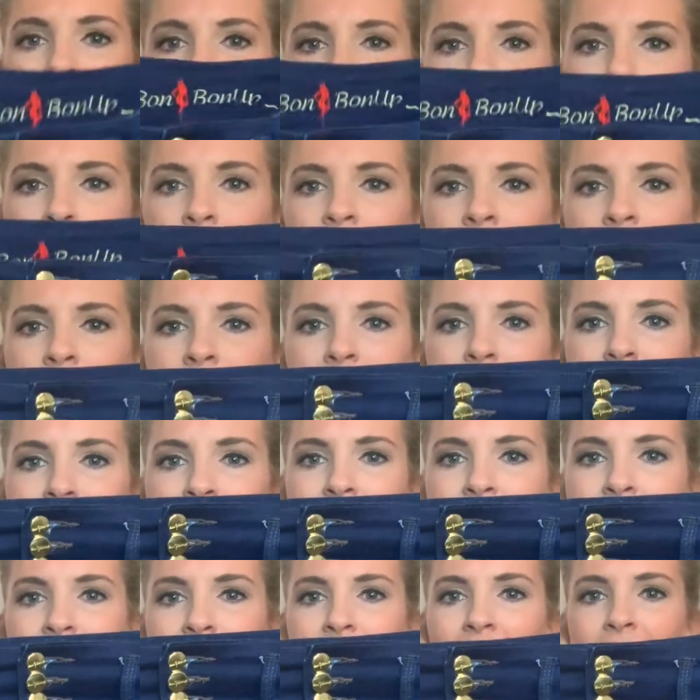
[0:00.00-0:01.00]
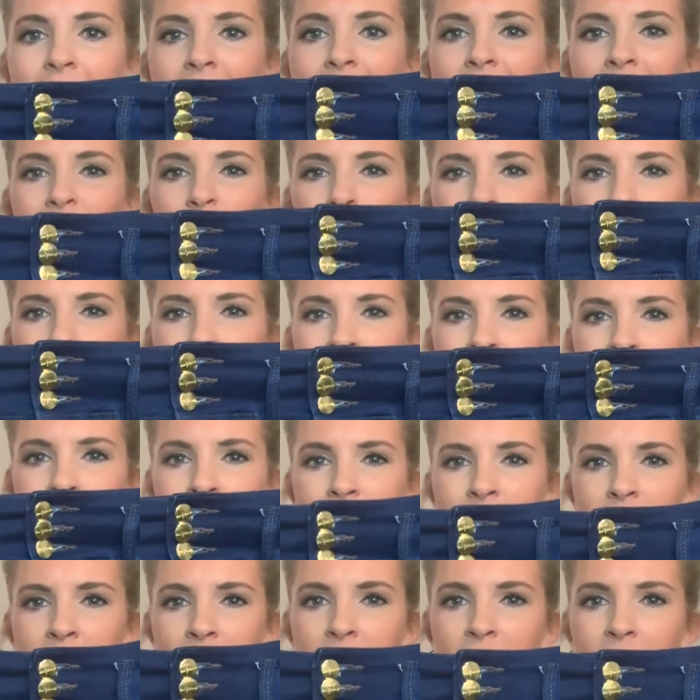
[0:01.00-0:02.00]
You can see how
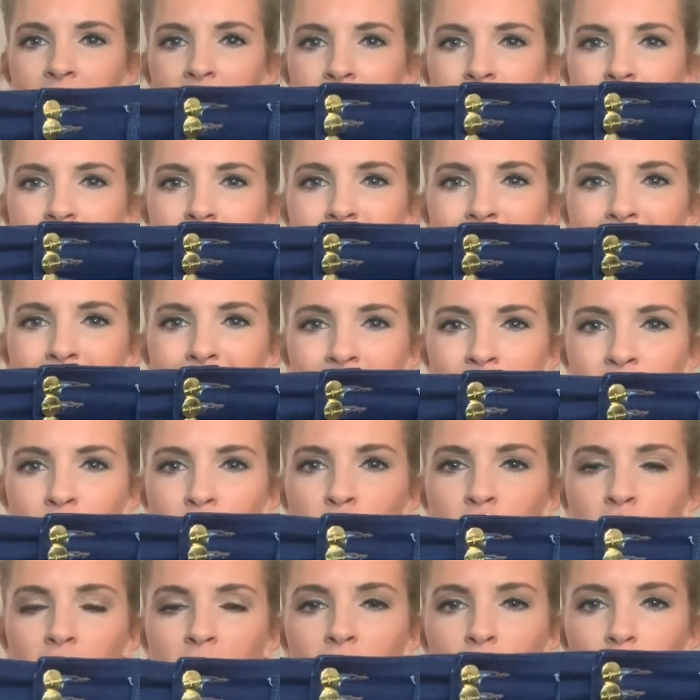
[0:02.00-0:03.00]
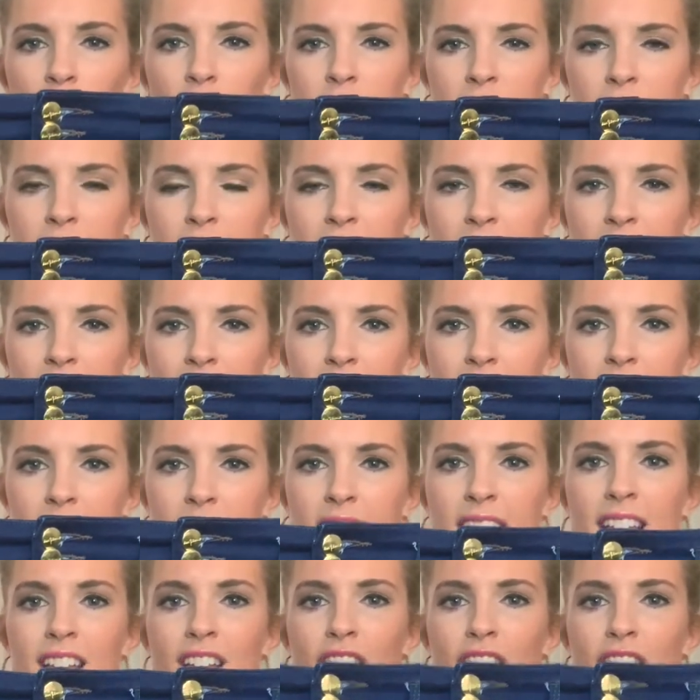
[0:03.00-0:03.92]
easy it, and generous it is.